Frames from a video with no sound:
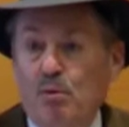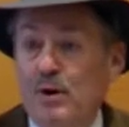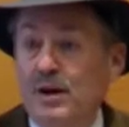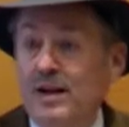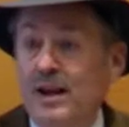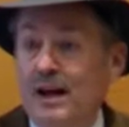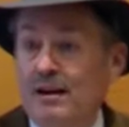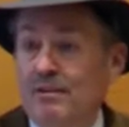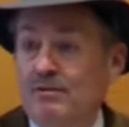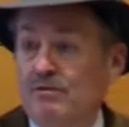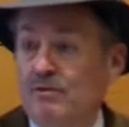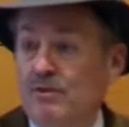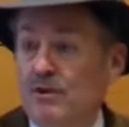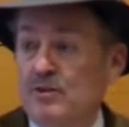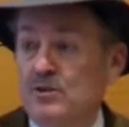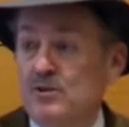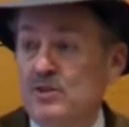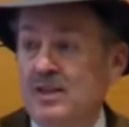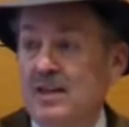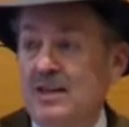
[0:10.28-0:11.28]
to point out
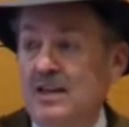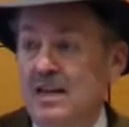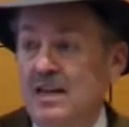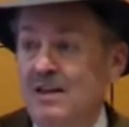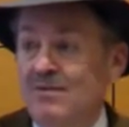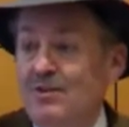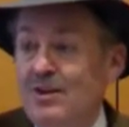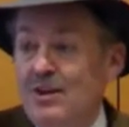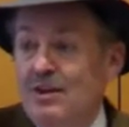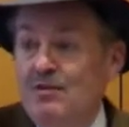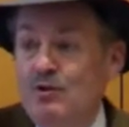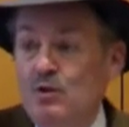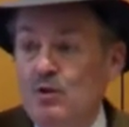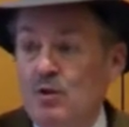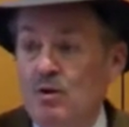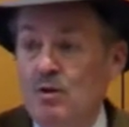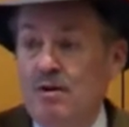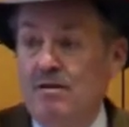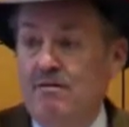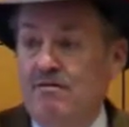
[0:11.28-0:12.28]
first that even if
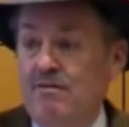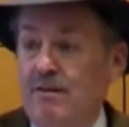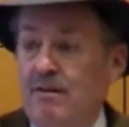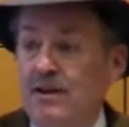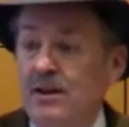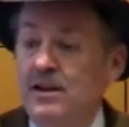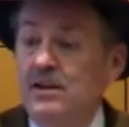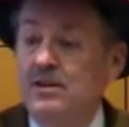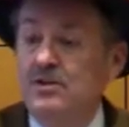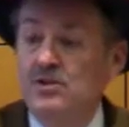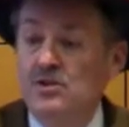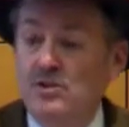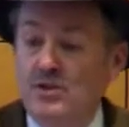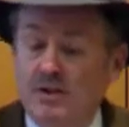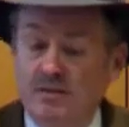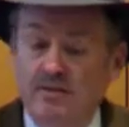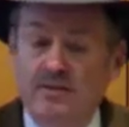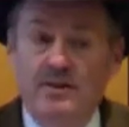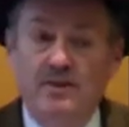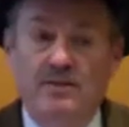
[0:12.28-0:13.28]
you are a very
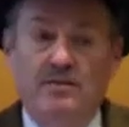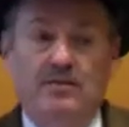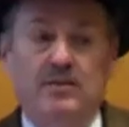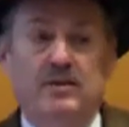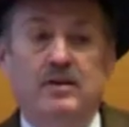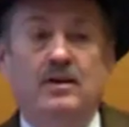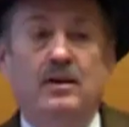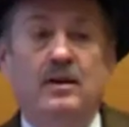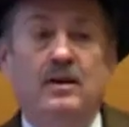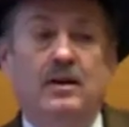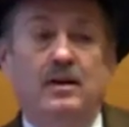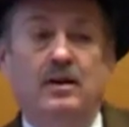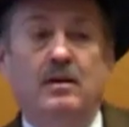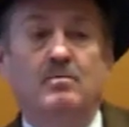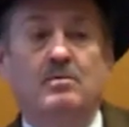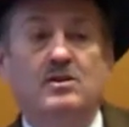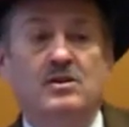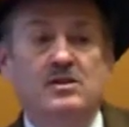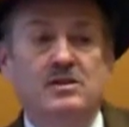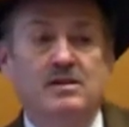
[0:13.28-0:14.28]
conservative
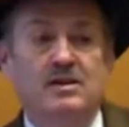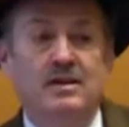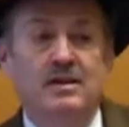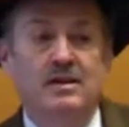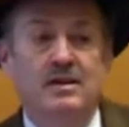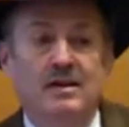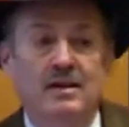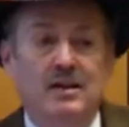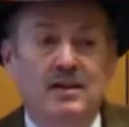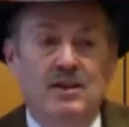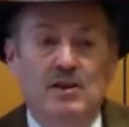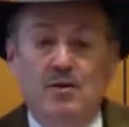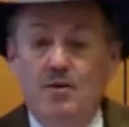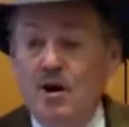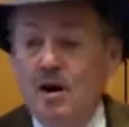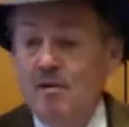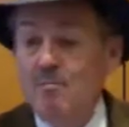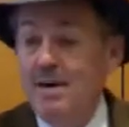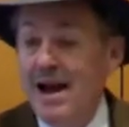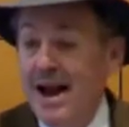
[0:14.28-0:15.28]
economist, there
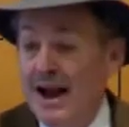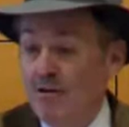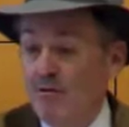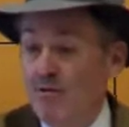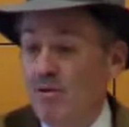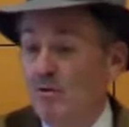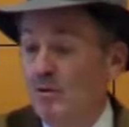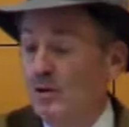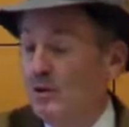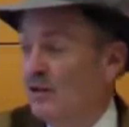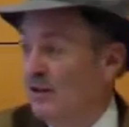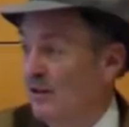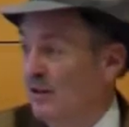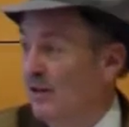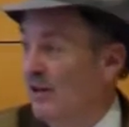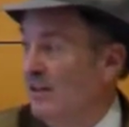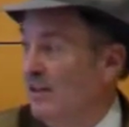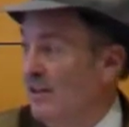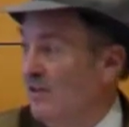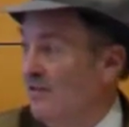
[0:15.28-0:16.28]
are macro
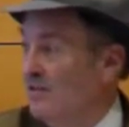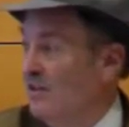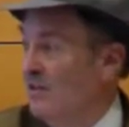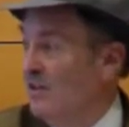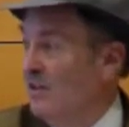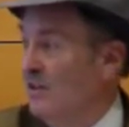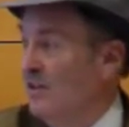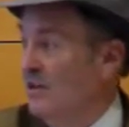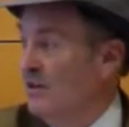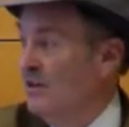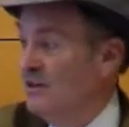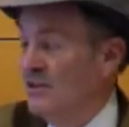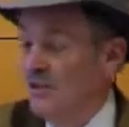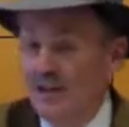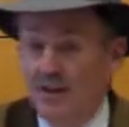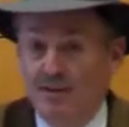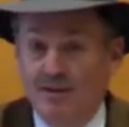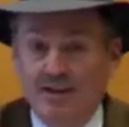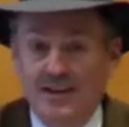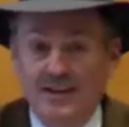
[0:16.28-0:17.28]
alternatives to the
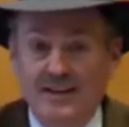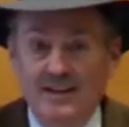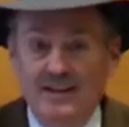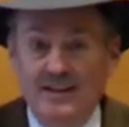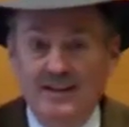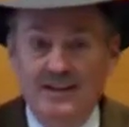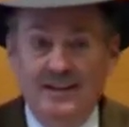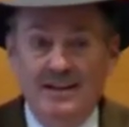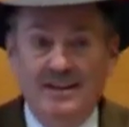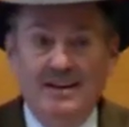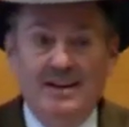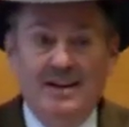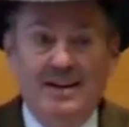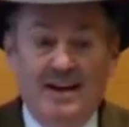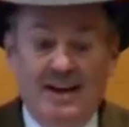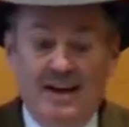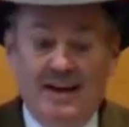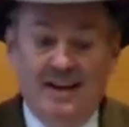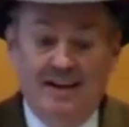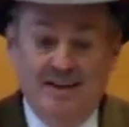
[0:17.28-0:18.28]
austerity.
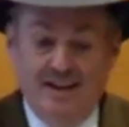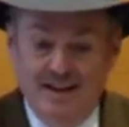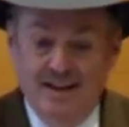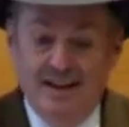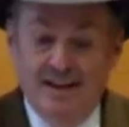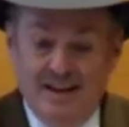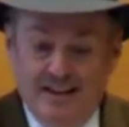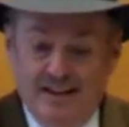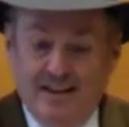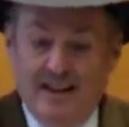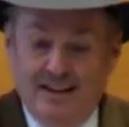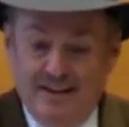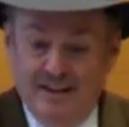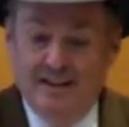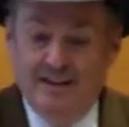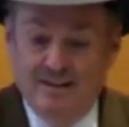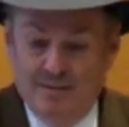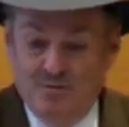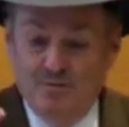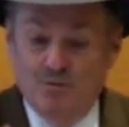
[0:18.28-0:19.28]
And
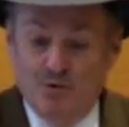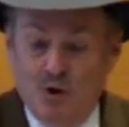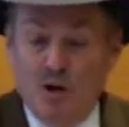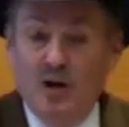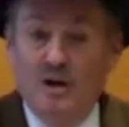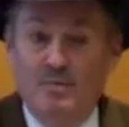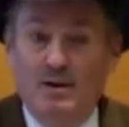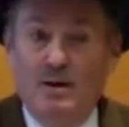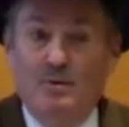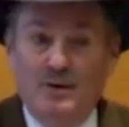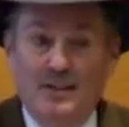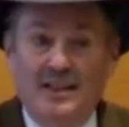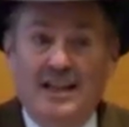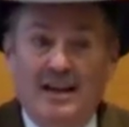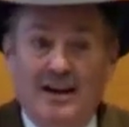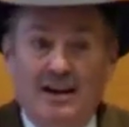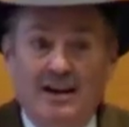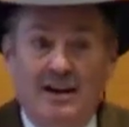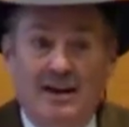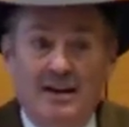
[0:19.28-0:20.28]
talk about what
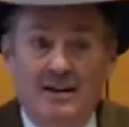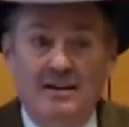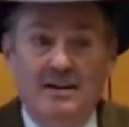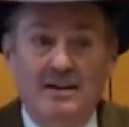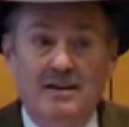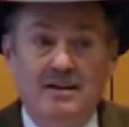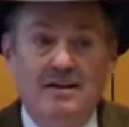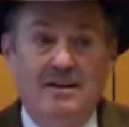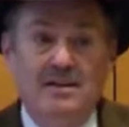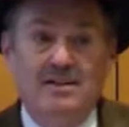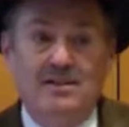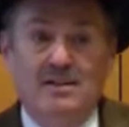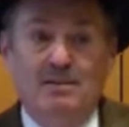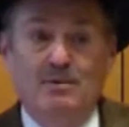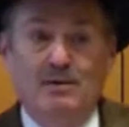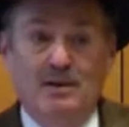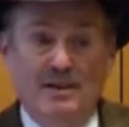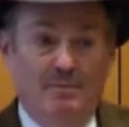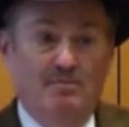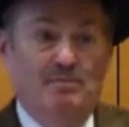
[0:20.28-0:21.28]
they are.
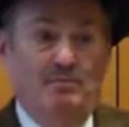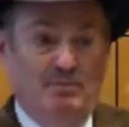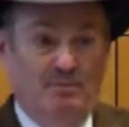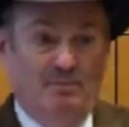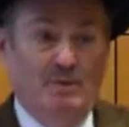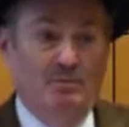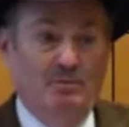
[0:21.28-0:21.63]
Some of them,